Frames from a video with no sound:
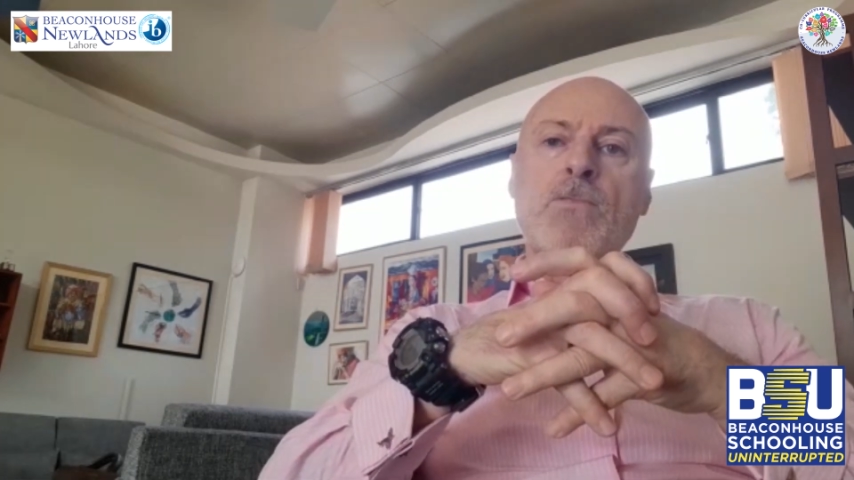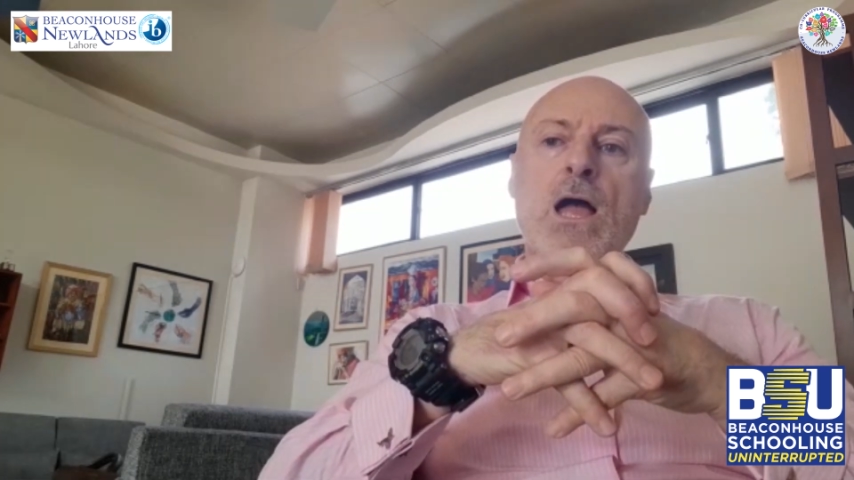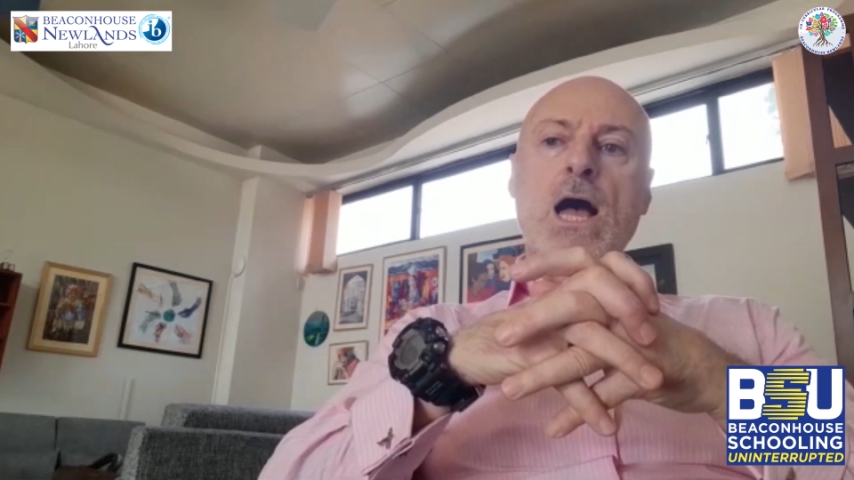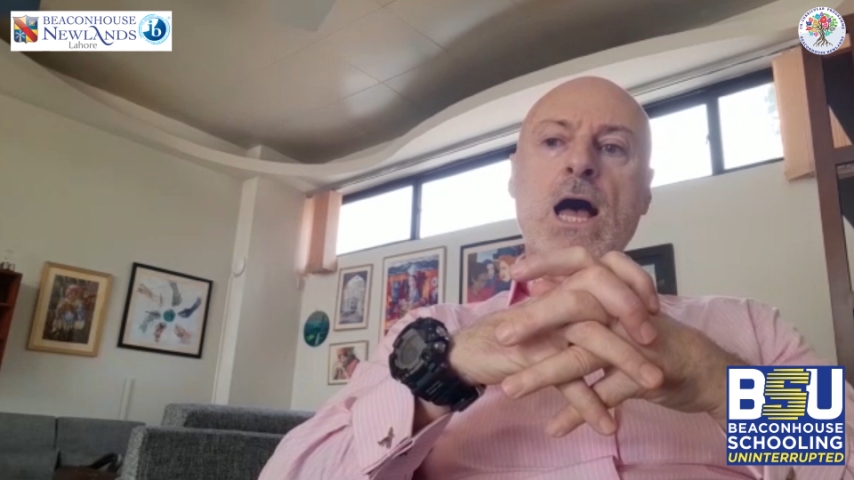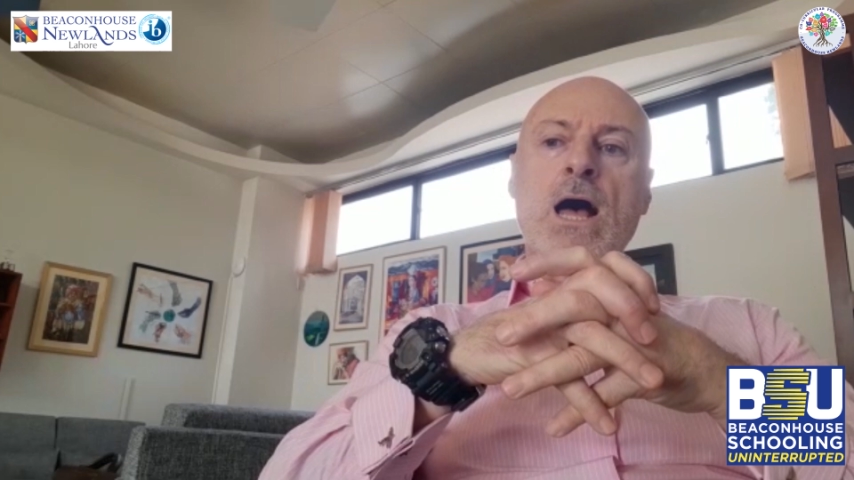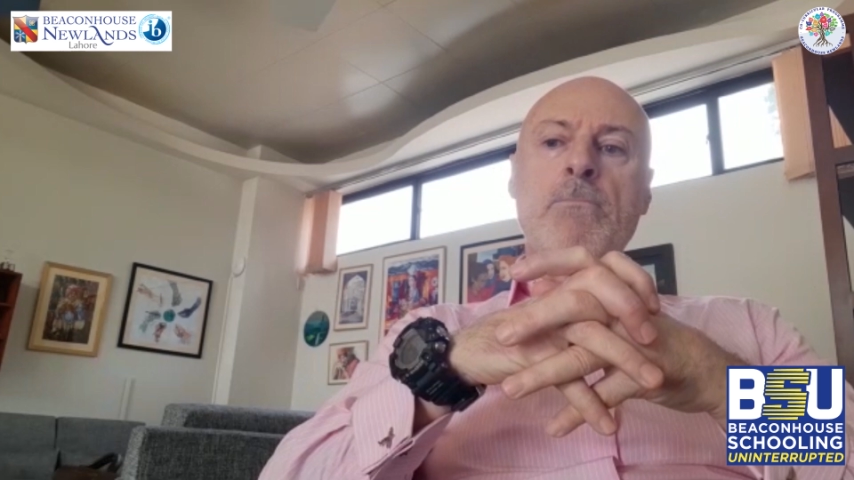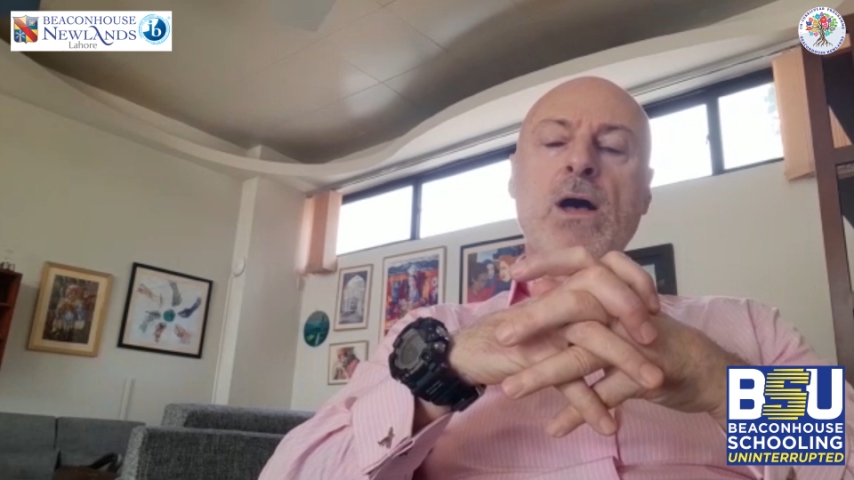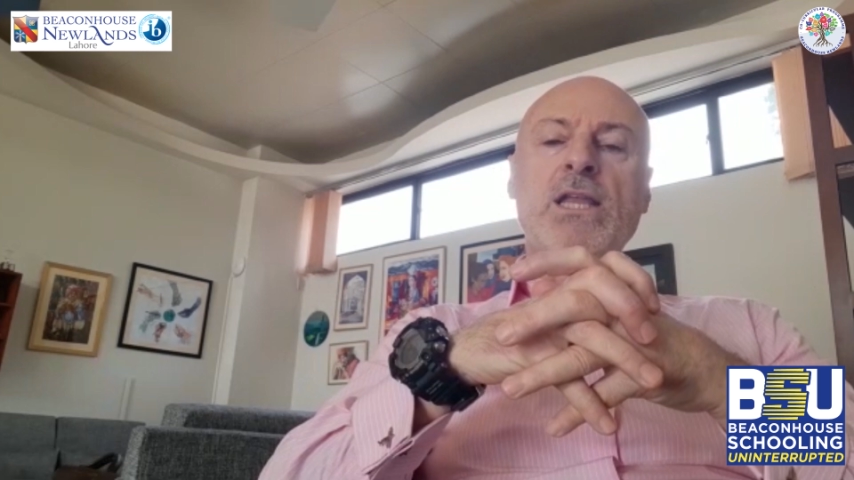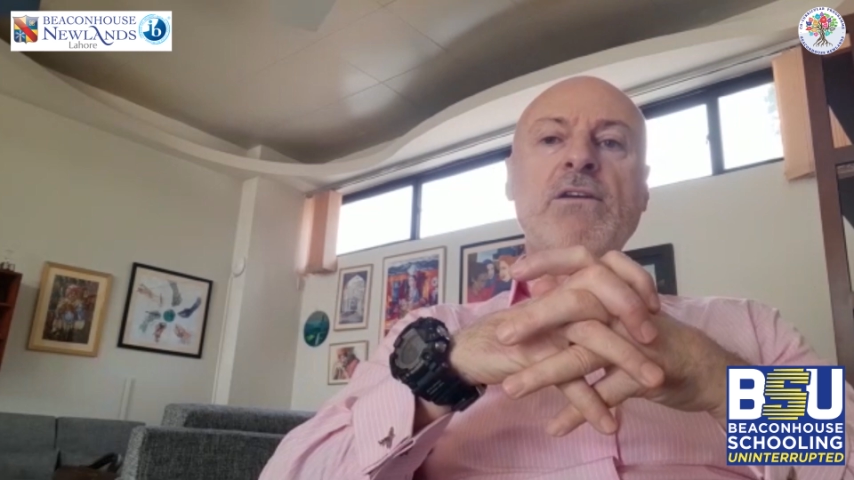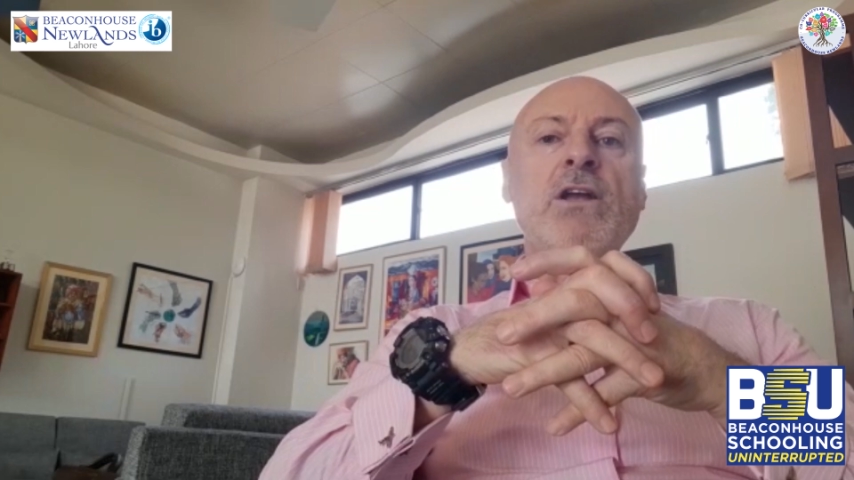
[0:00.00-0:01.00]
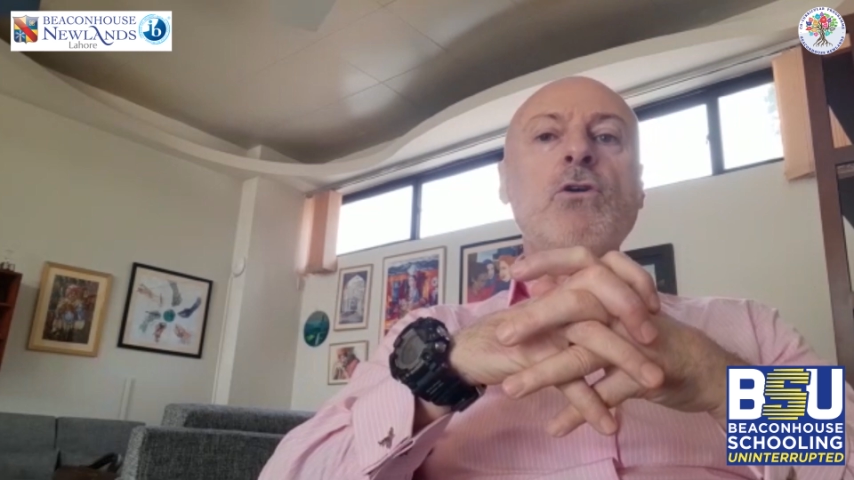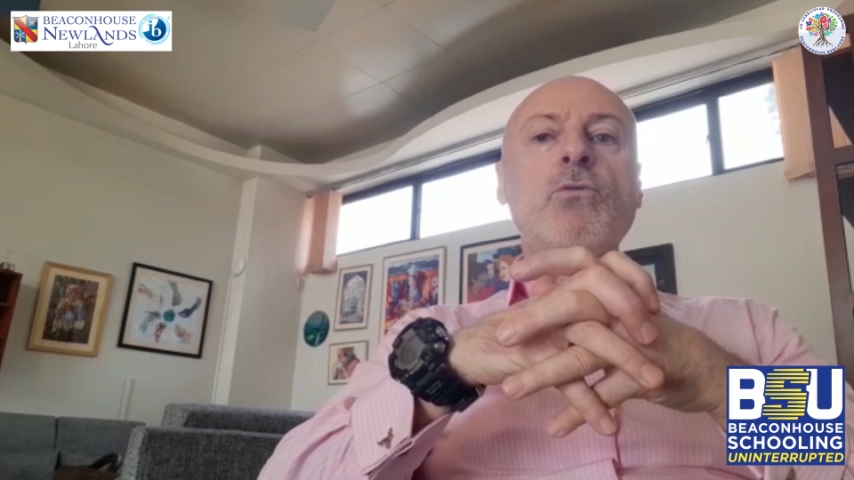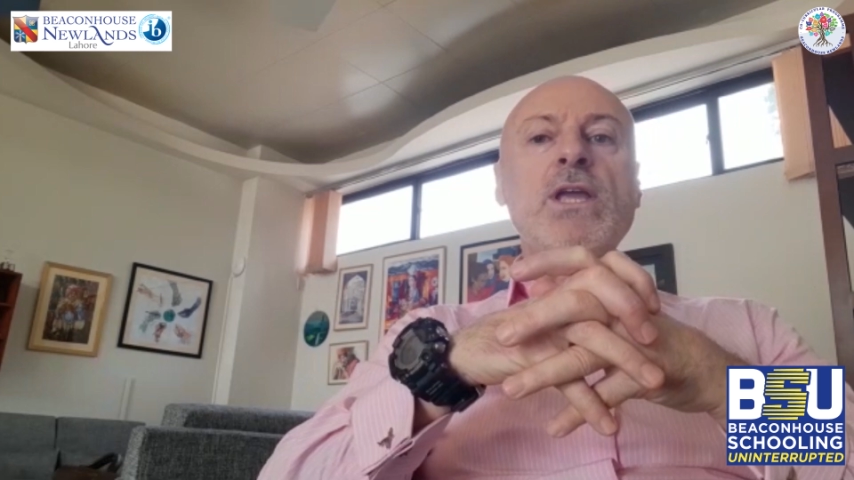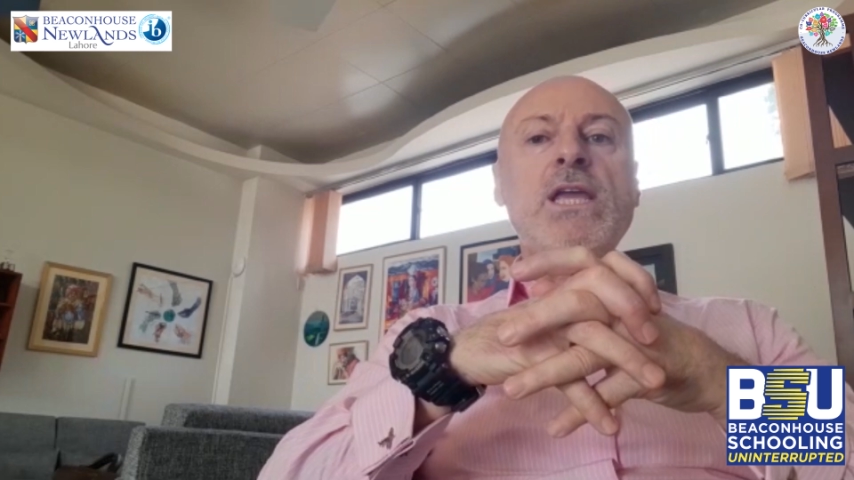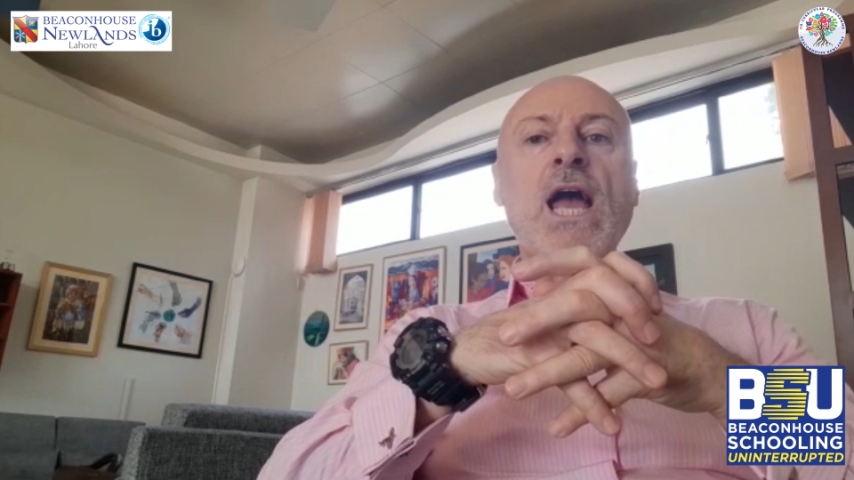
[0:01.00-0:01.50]
and giving a
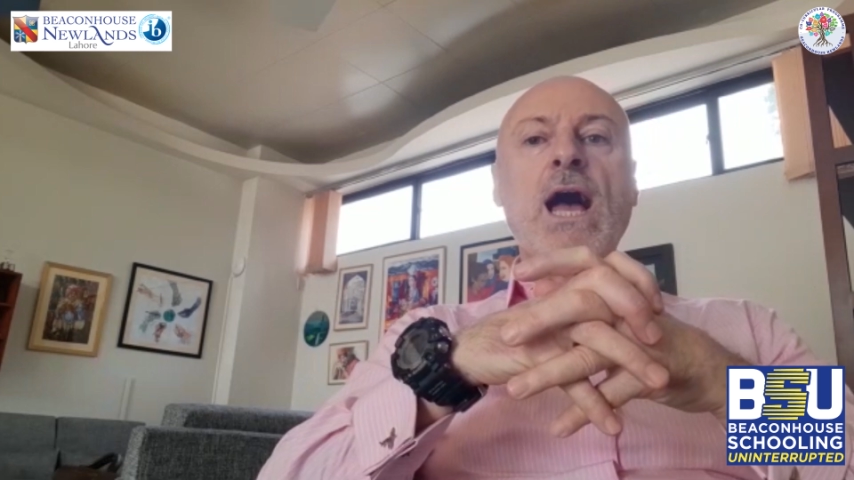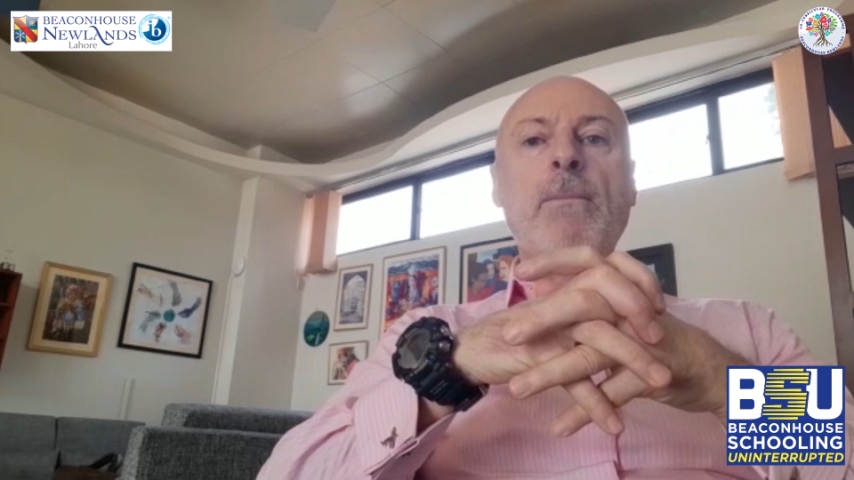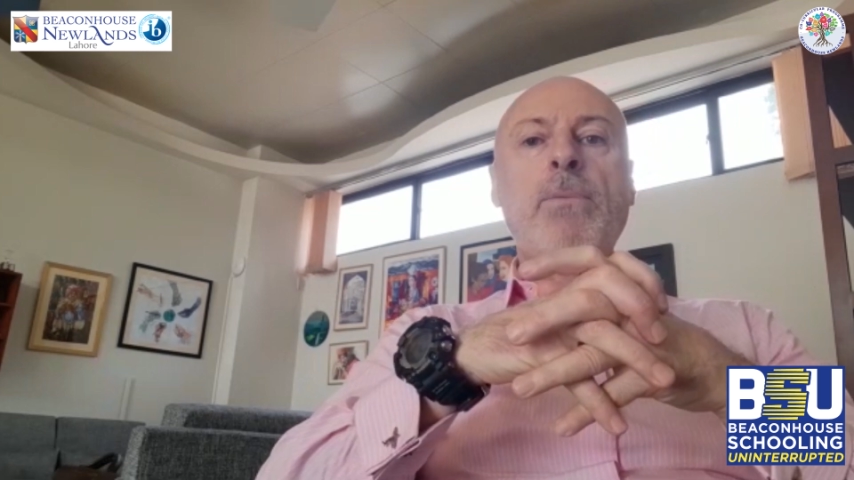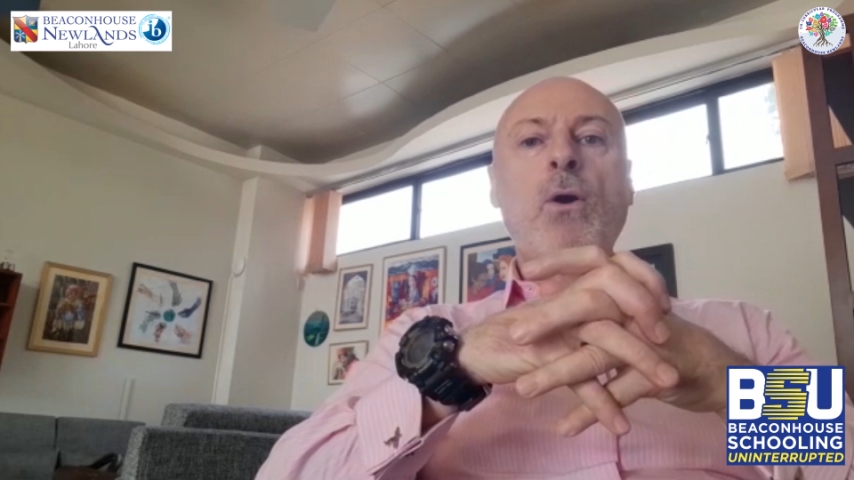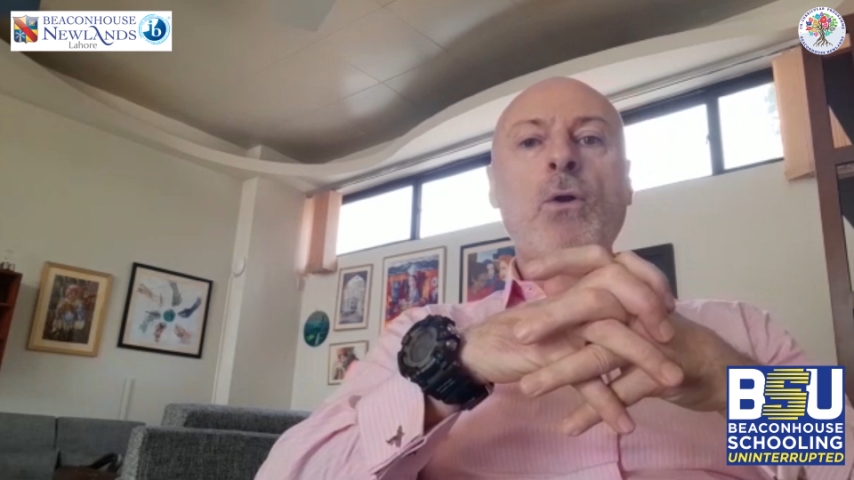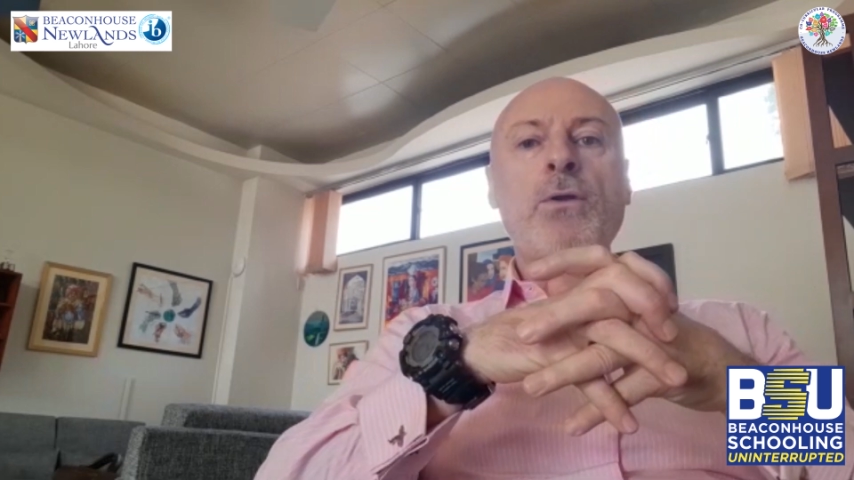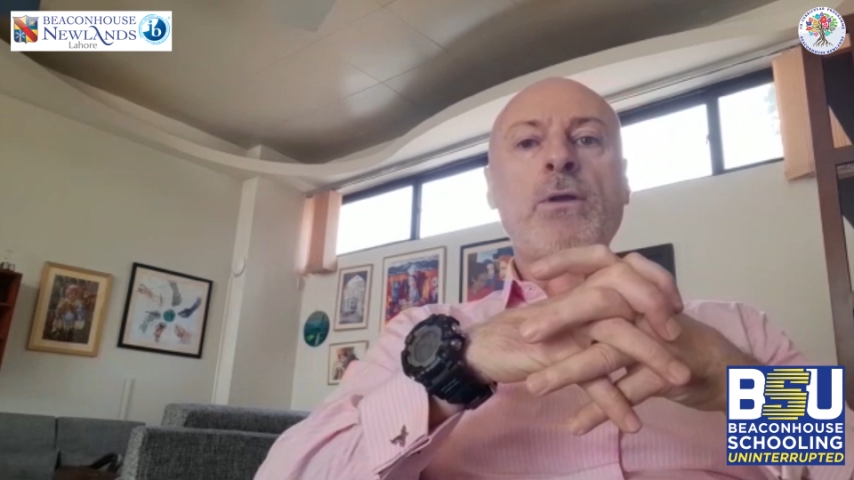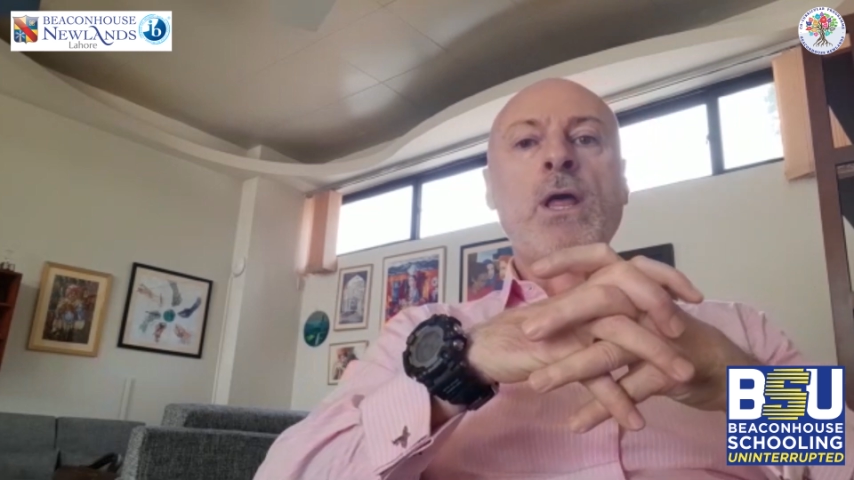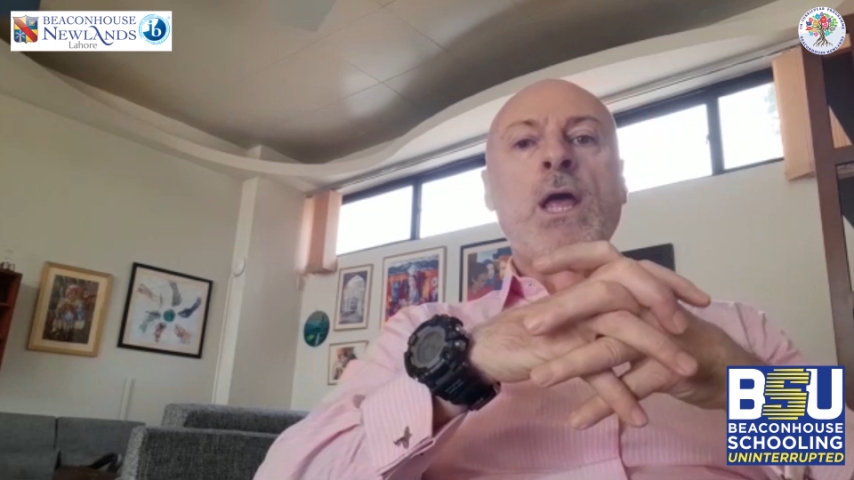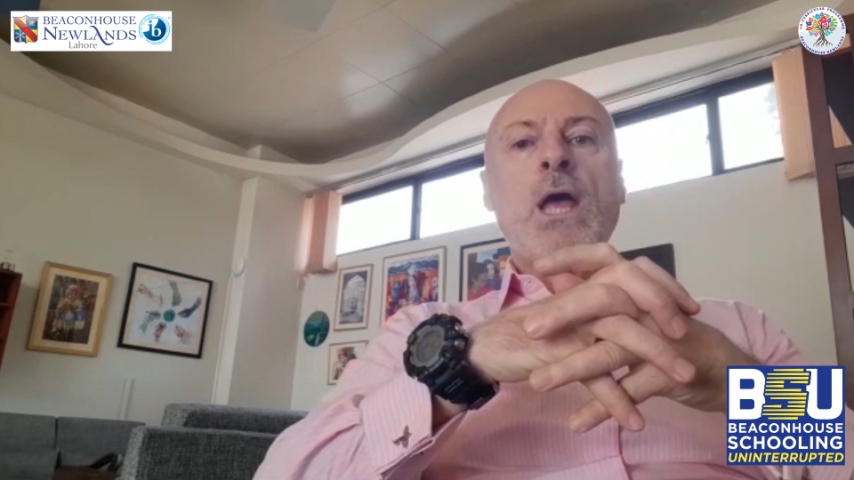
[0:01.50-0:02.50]
recap on